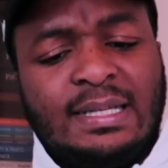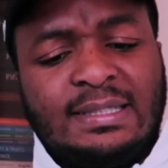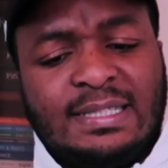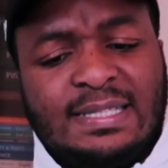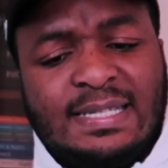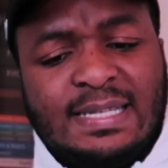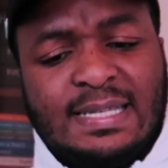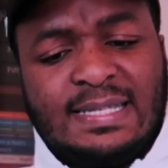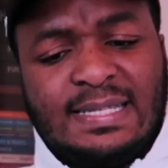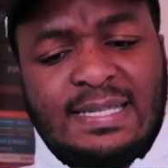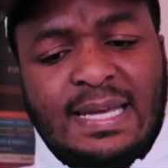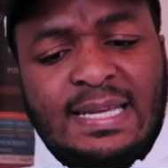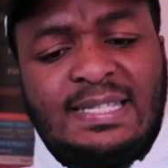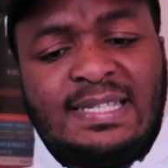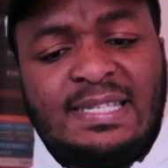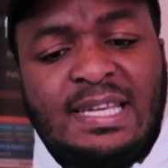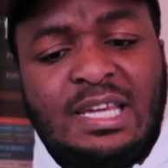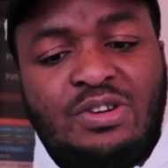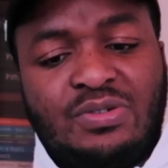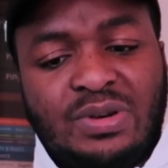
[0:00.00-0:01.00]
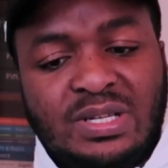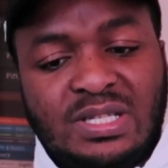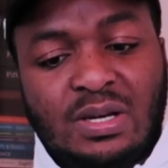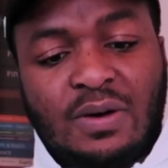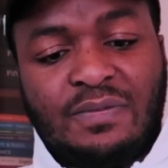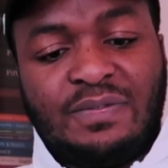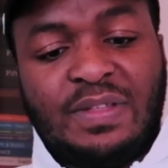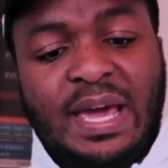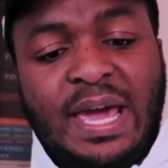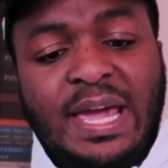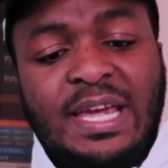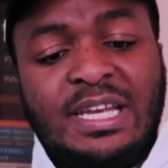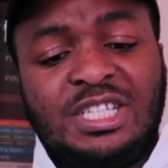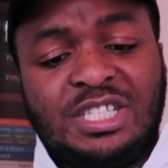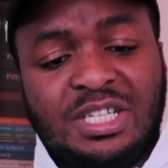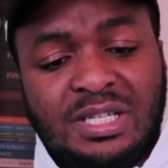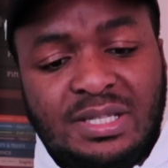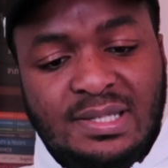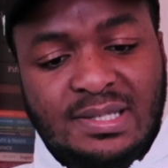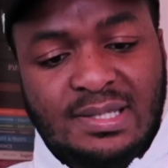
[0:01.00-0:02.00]
The Success Secrets of the
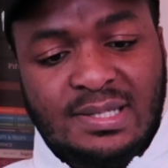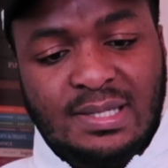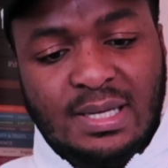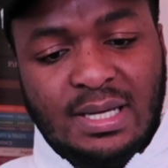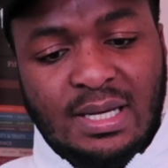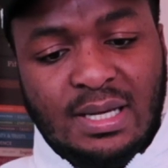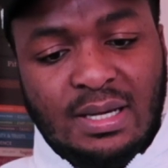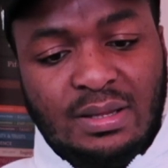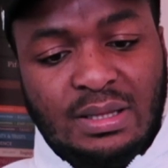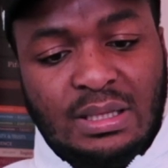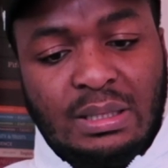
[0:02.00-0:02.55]
Ancients,